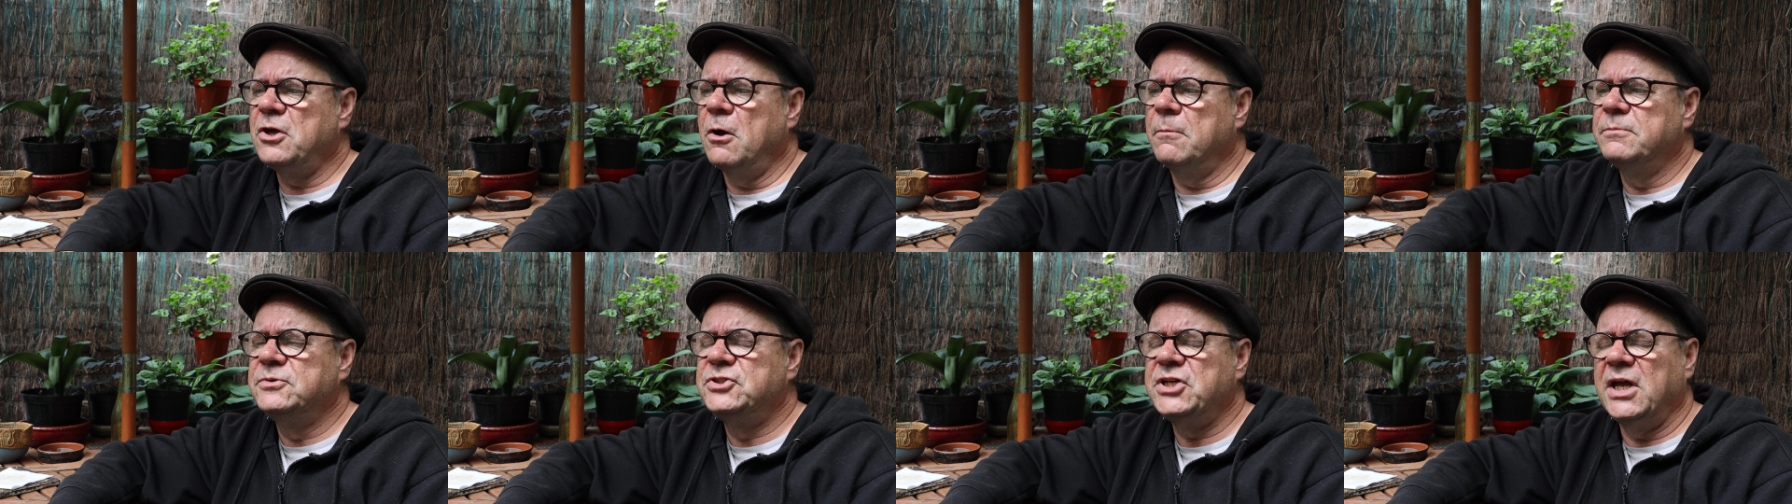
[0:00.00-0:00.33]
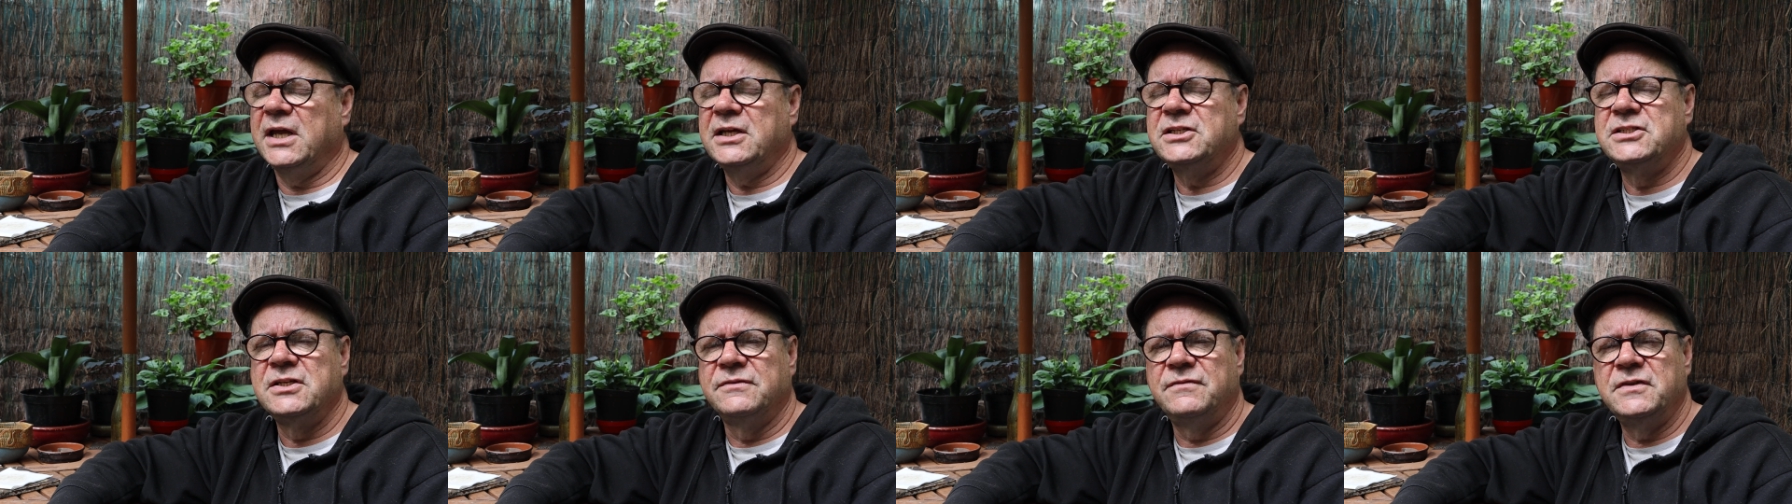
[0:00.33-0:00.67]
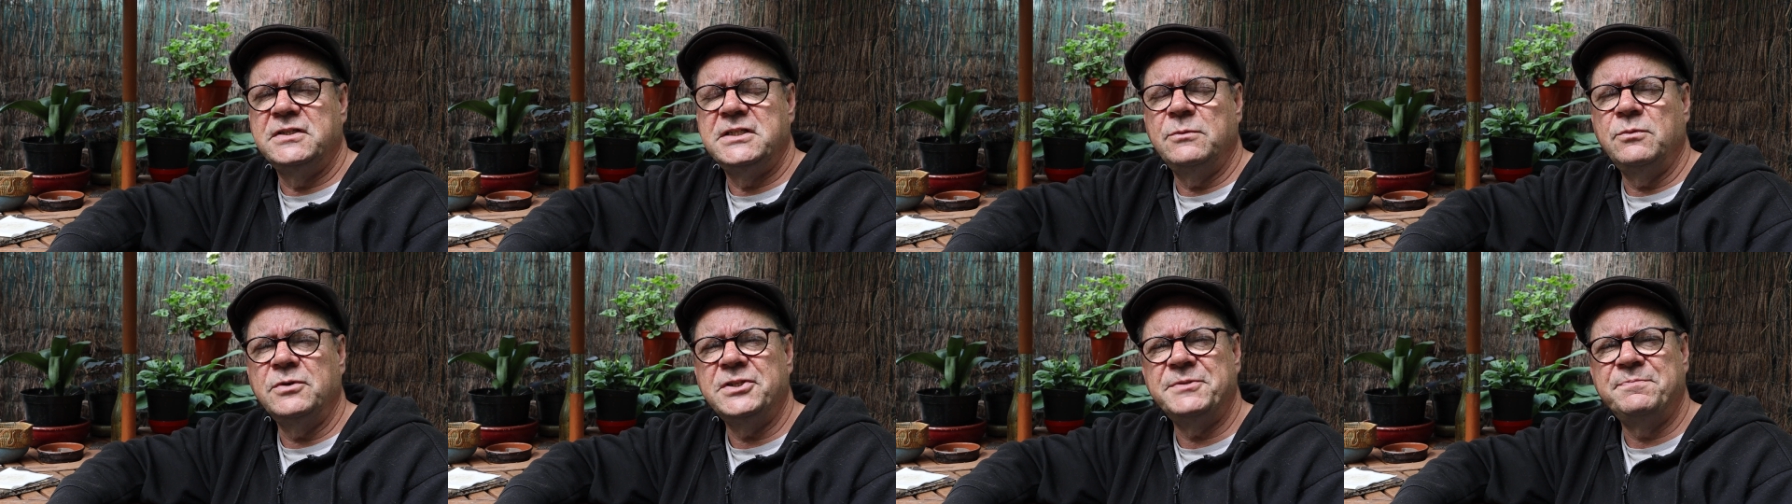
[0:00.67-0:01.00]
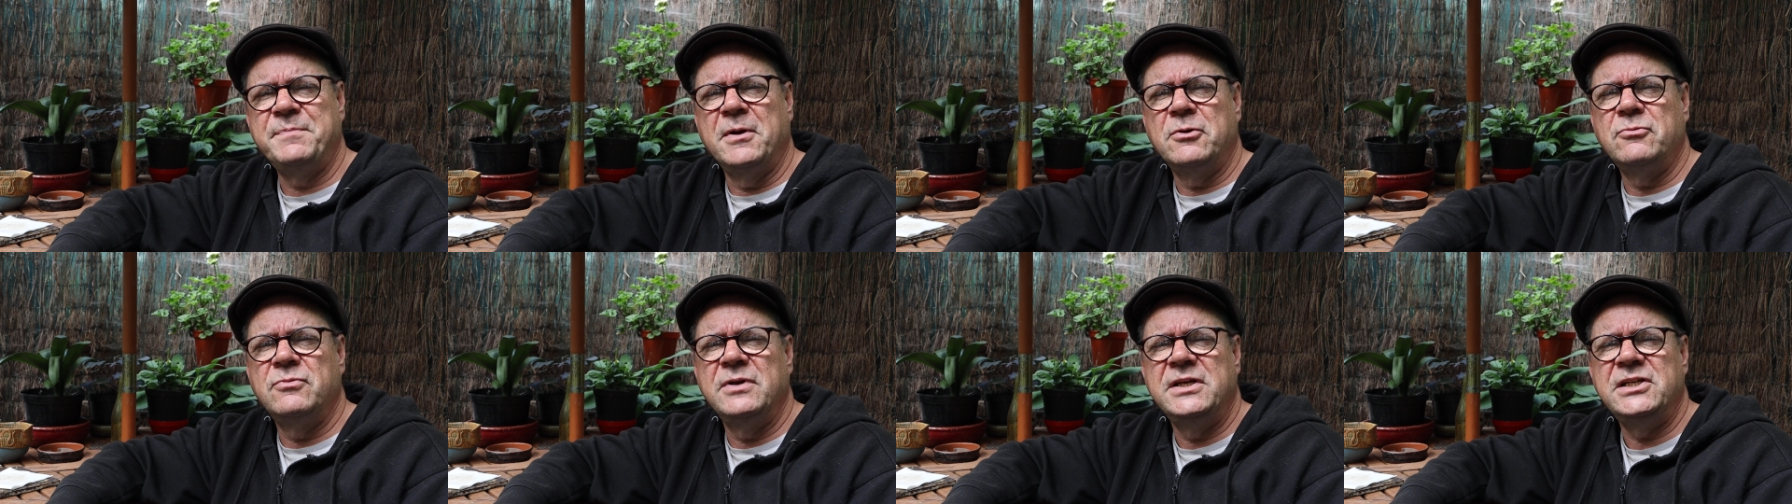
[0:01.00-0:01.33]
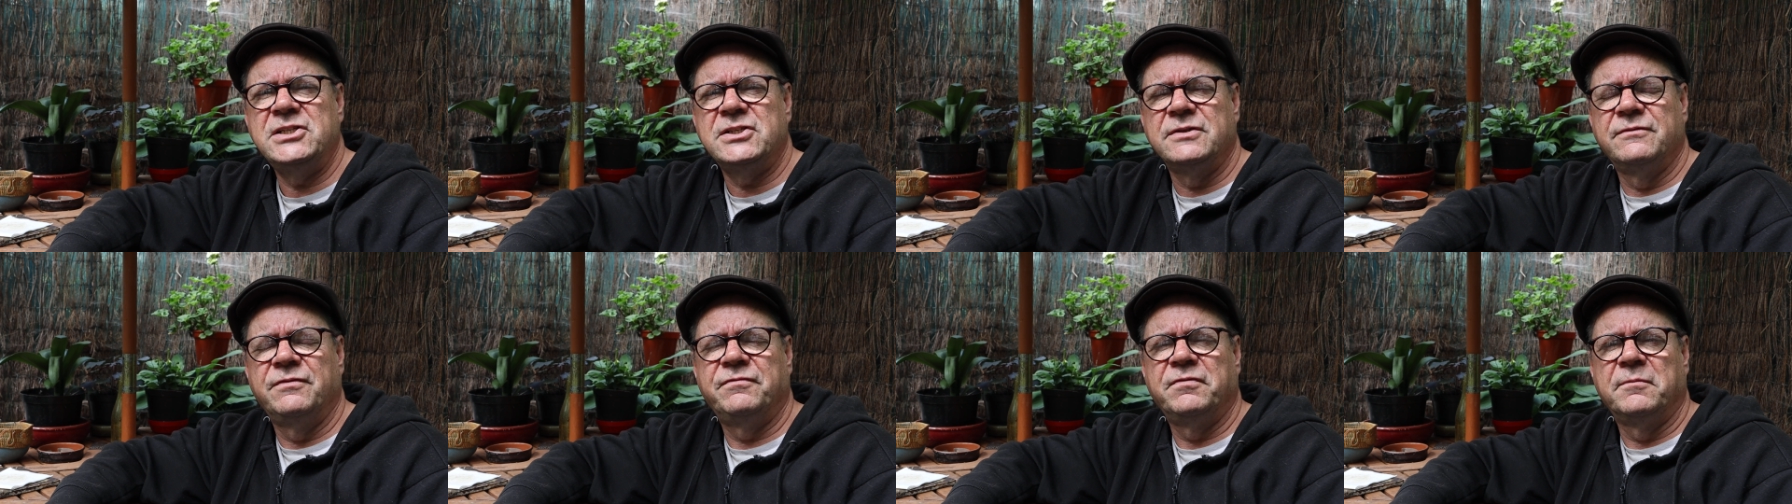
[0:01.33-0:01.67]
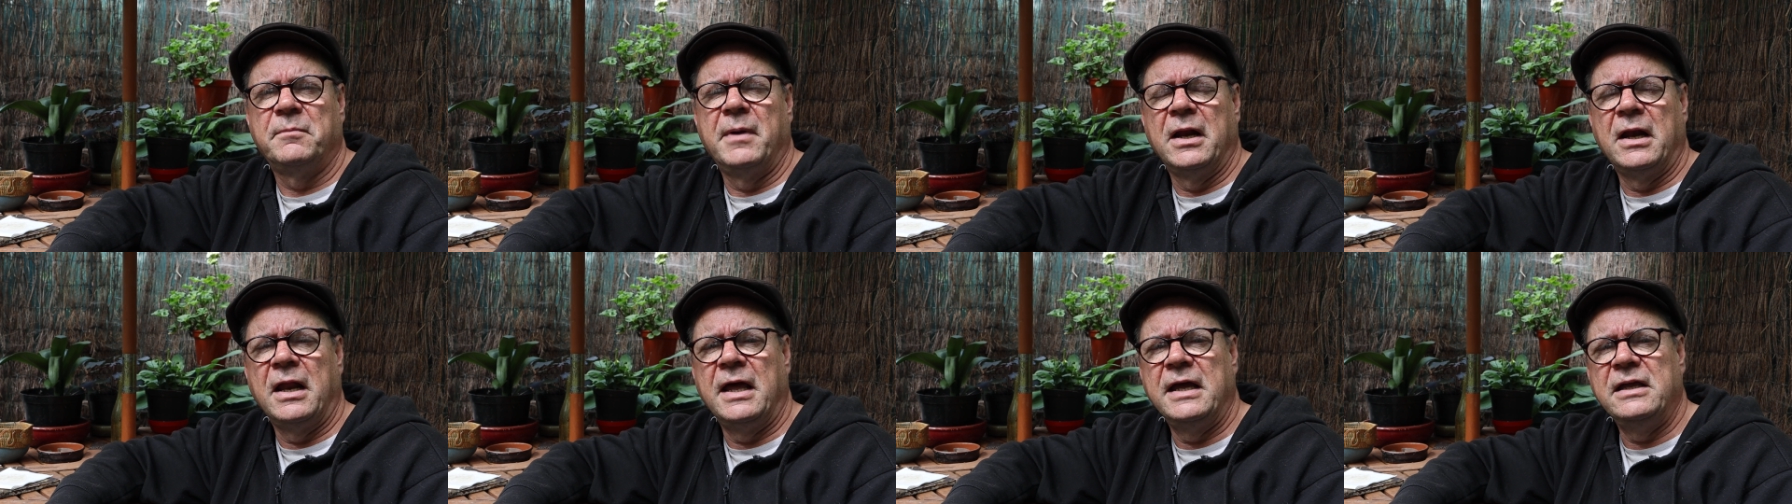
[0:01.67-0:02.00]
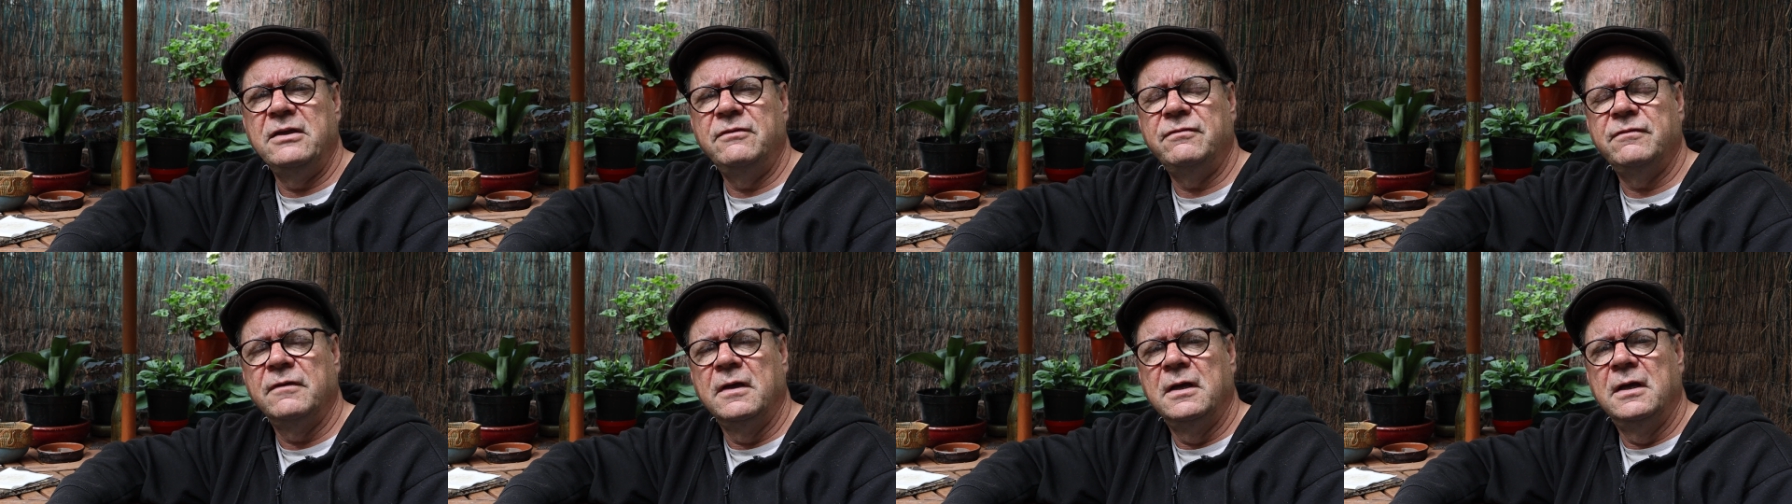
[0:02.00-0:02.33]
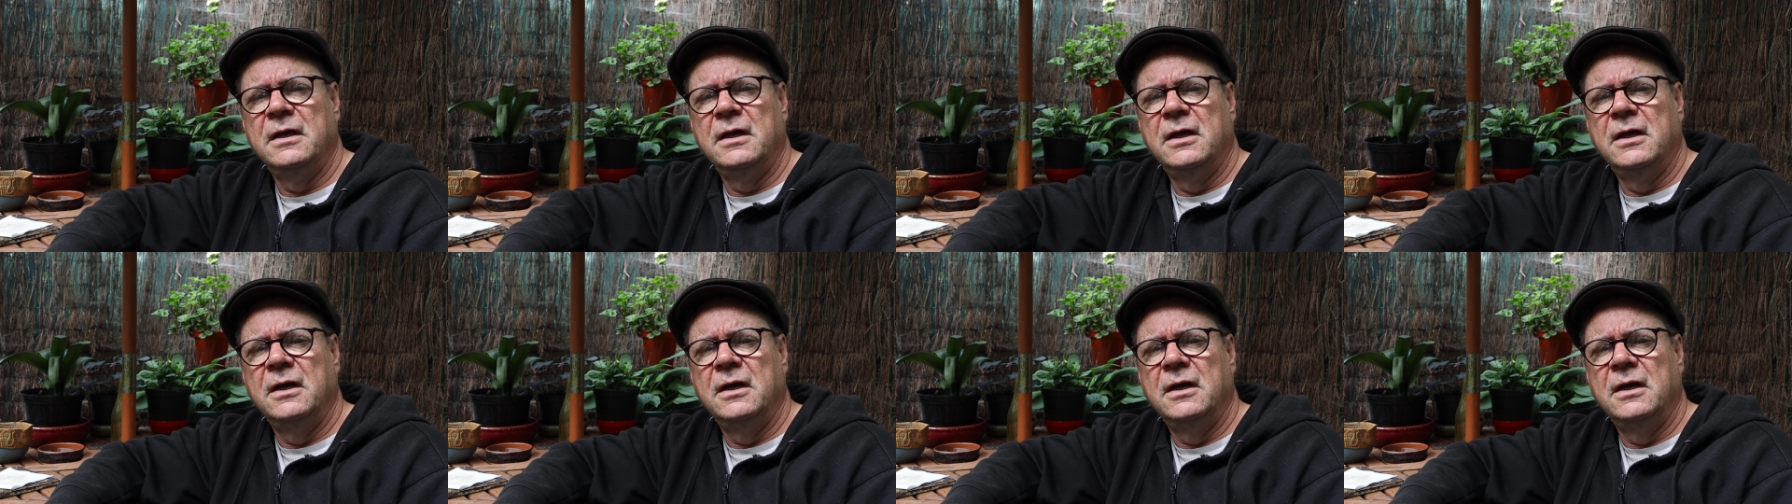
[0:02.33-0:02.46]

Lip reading: objectivity, what's my reason for my life,